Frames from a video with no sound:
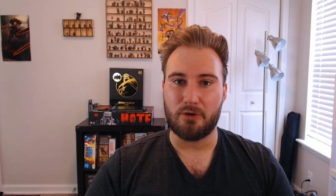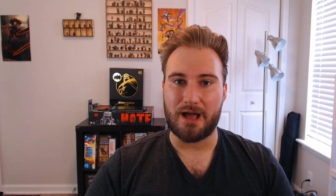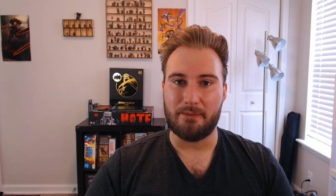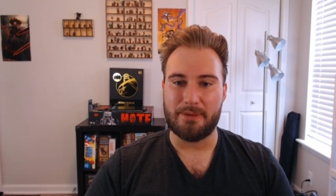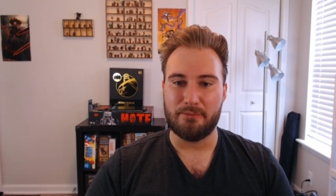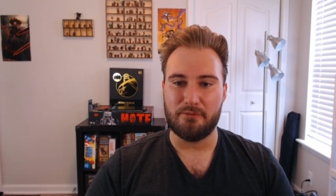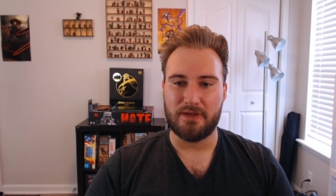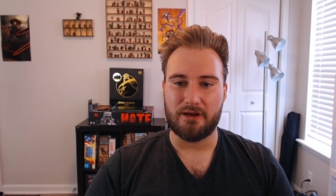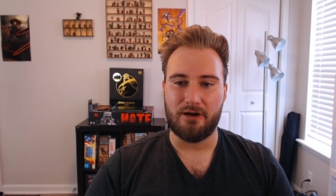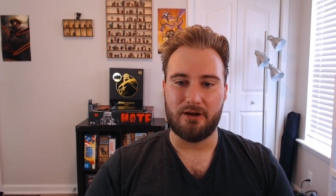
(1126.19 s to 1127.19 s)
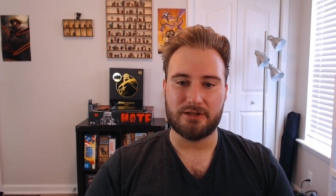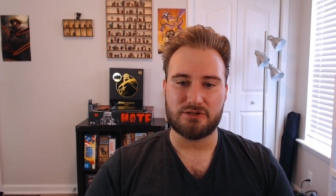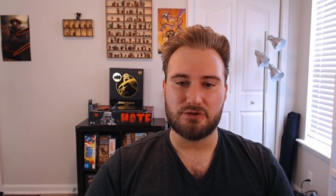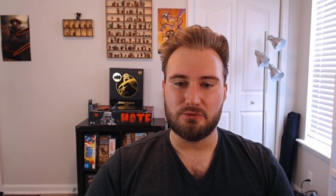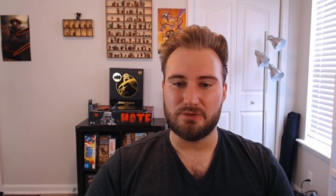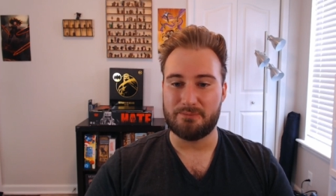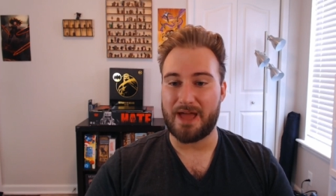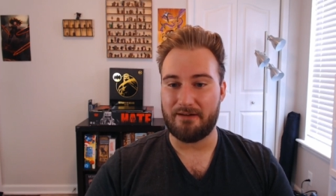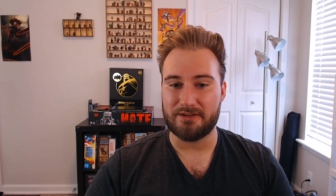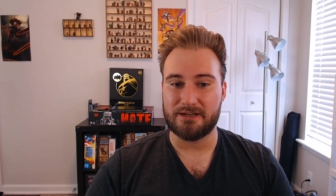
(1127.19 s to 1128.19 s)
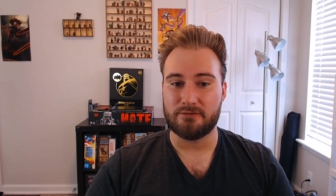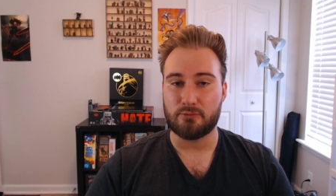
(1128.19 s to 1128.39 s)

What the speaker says: I'll be moving on to the Paladin,